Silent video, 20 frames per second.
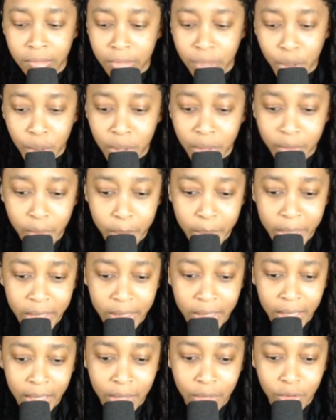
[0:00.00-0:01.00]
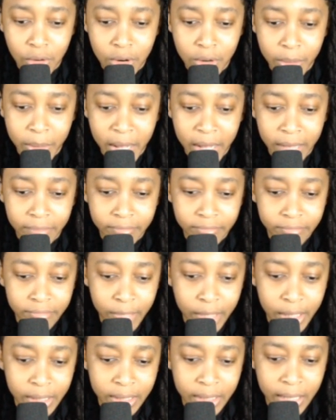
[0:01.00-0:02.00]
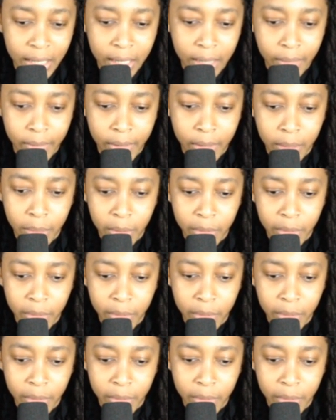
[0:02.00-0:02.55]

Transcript: Don't even mean take a quarterback in the second round.